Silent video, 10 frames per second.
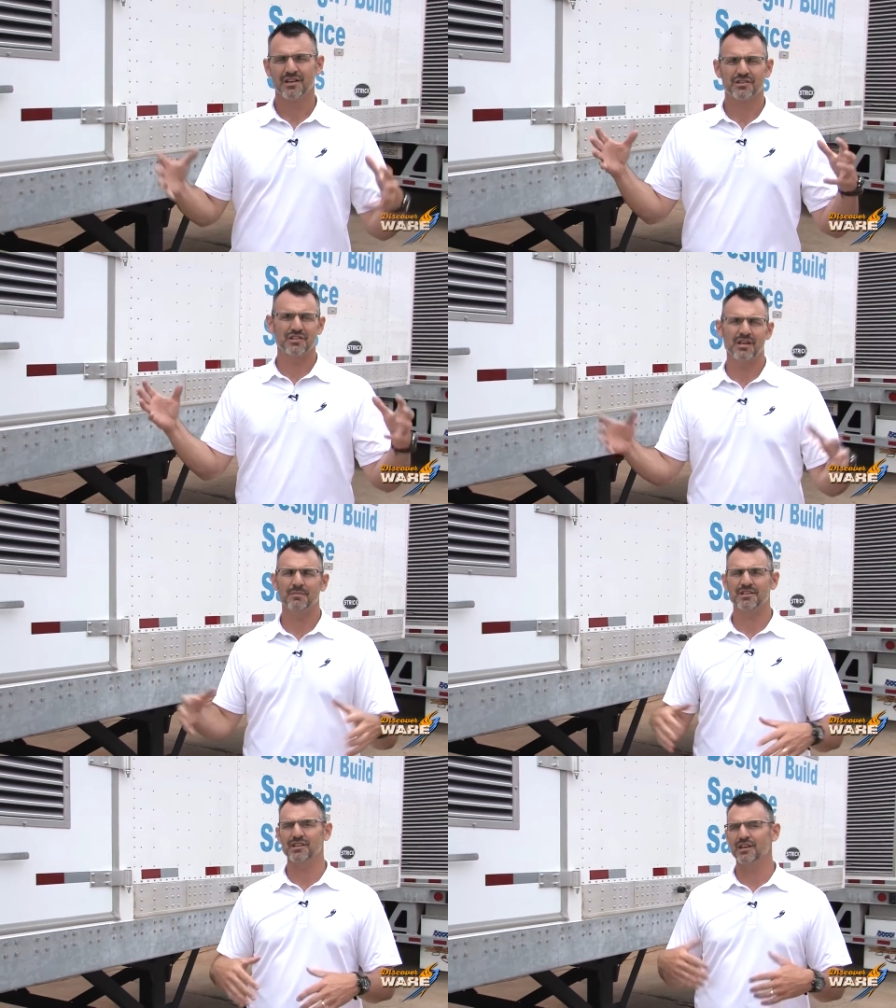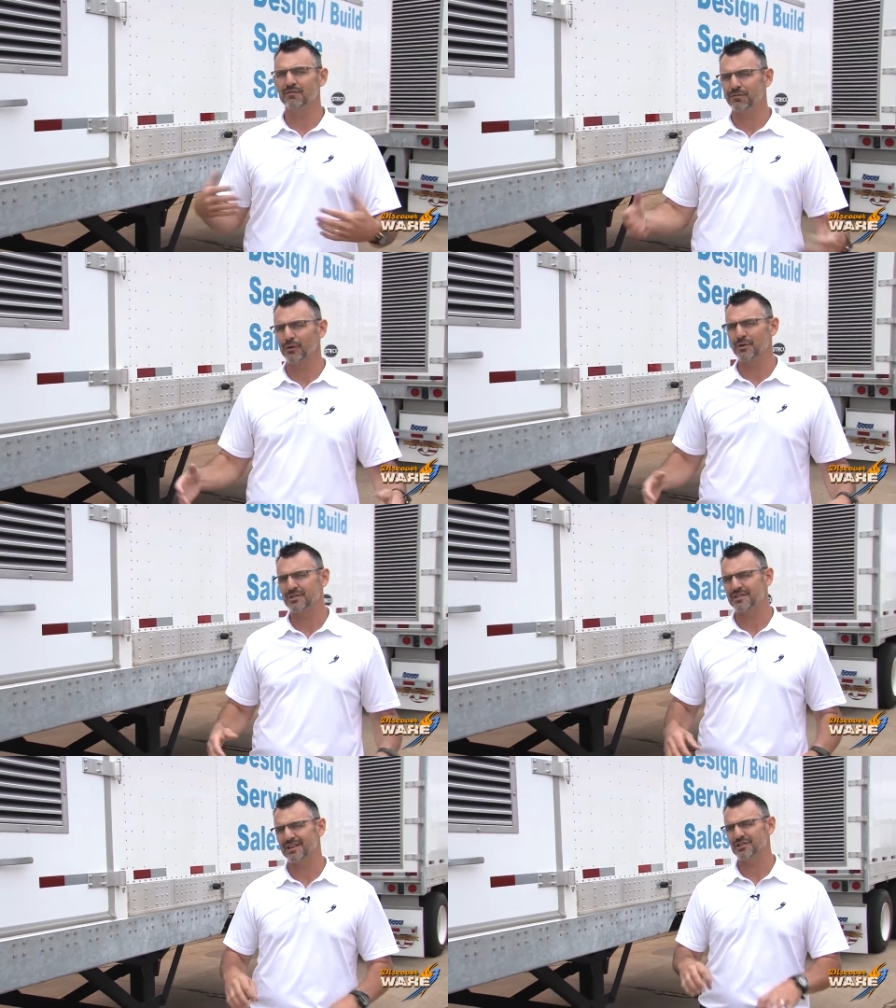Steam has
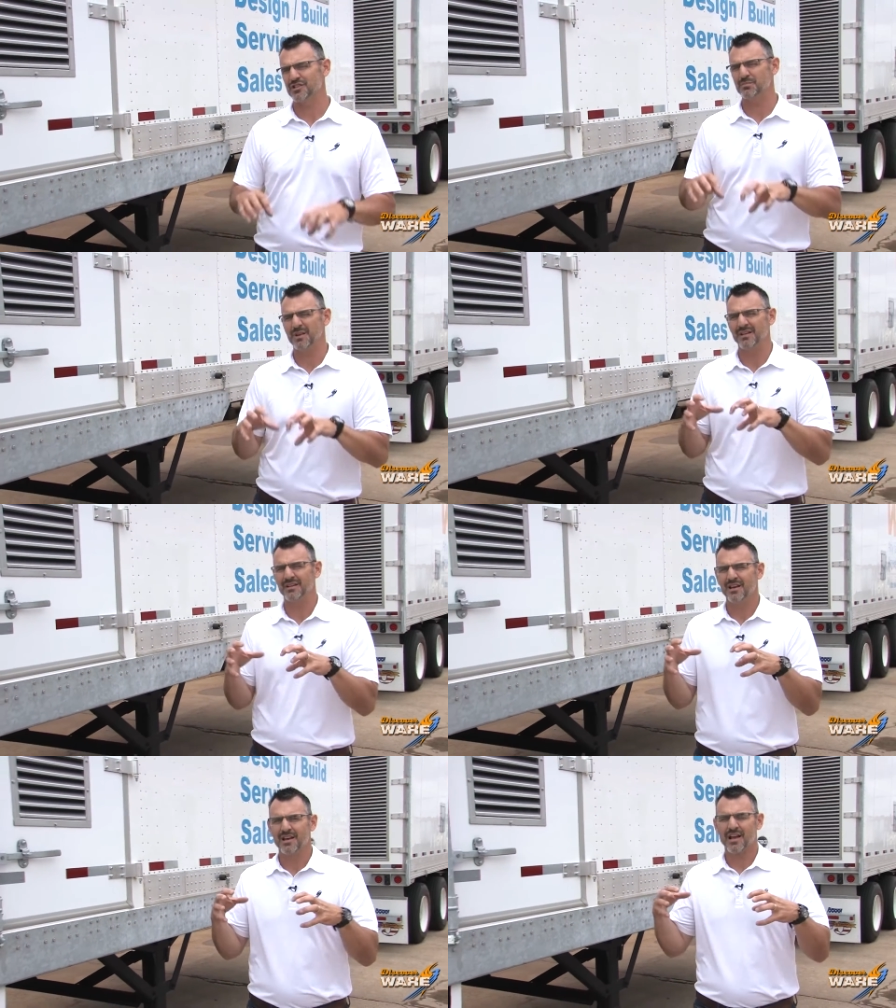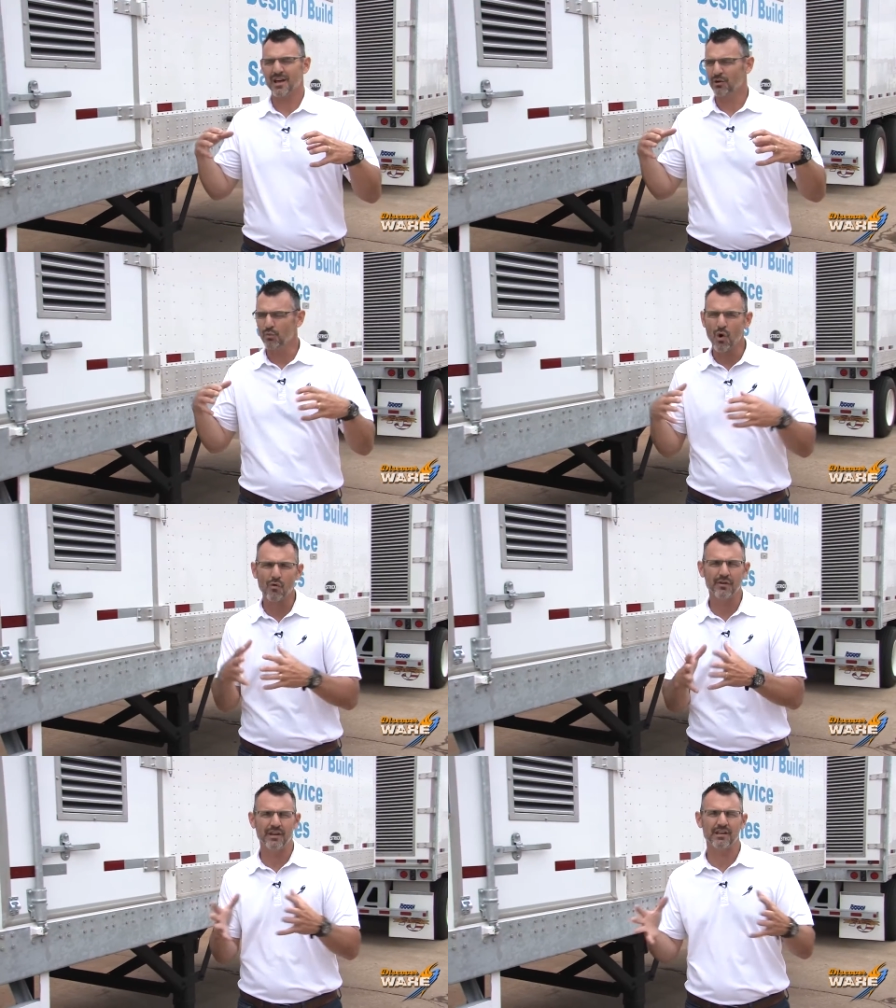influenced and just been kind of
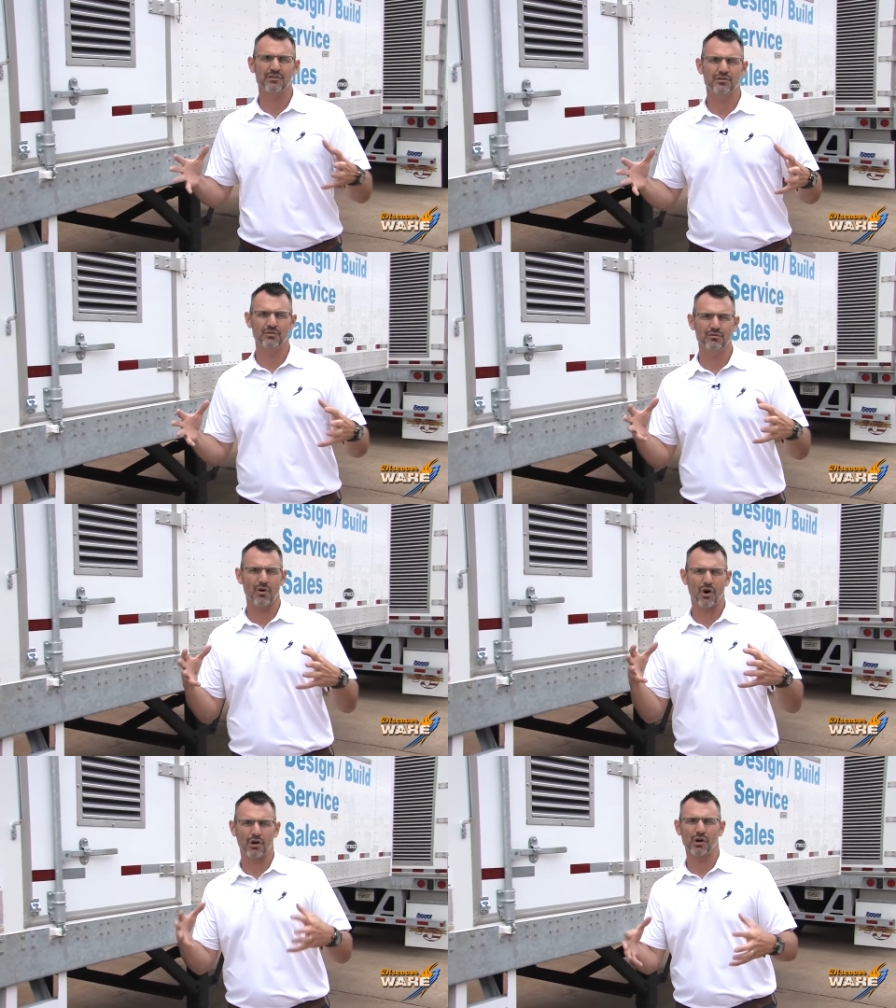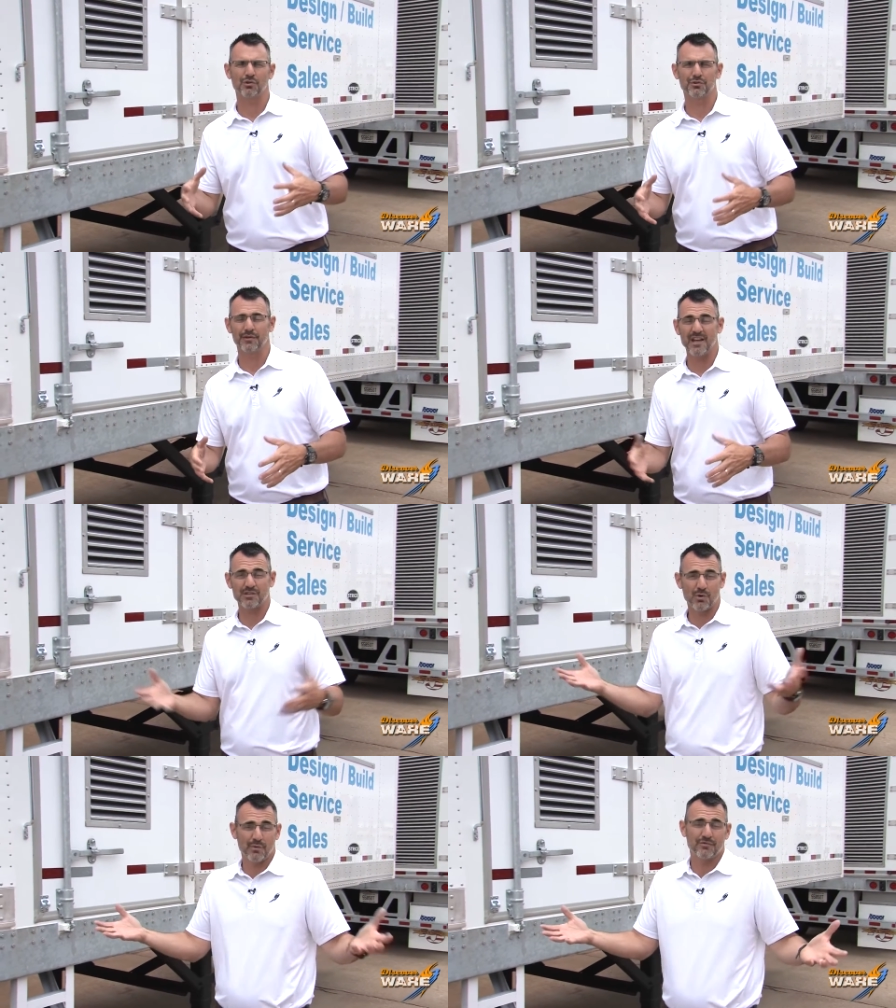woven into our culture, and
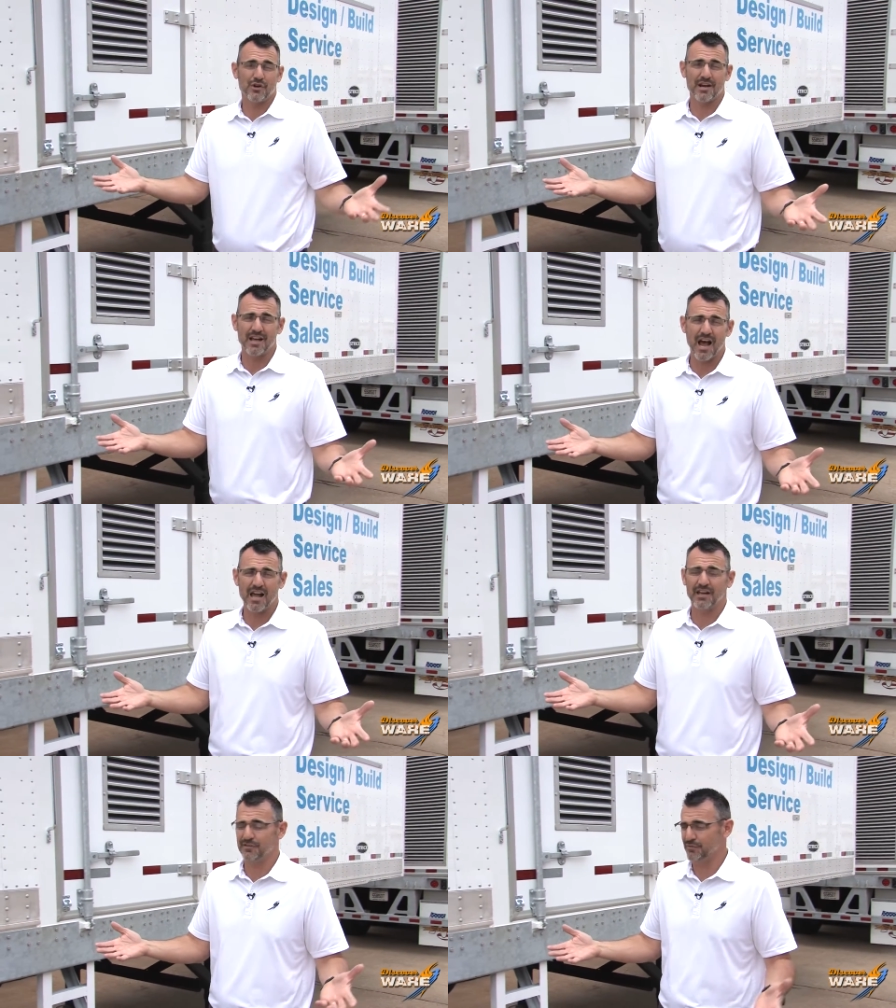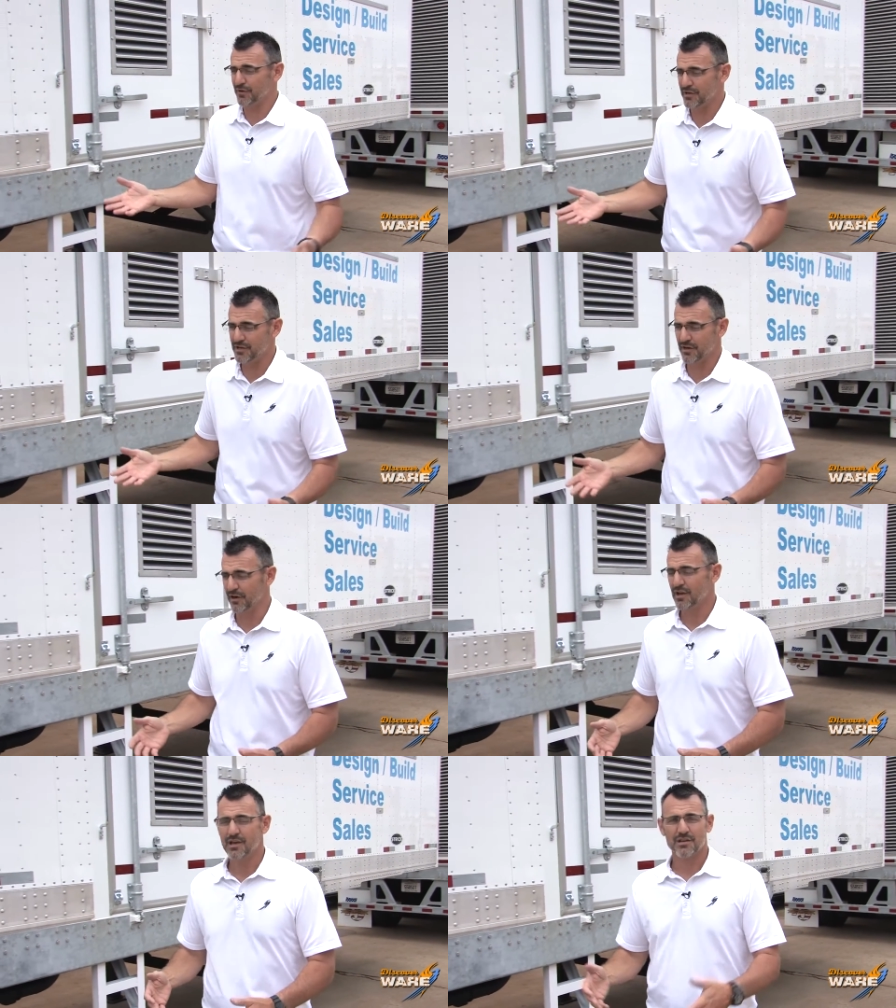that's what we've tried to highlight for a year.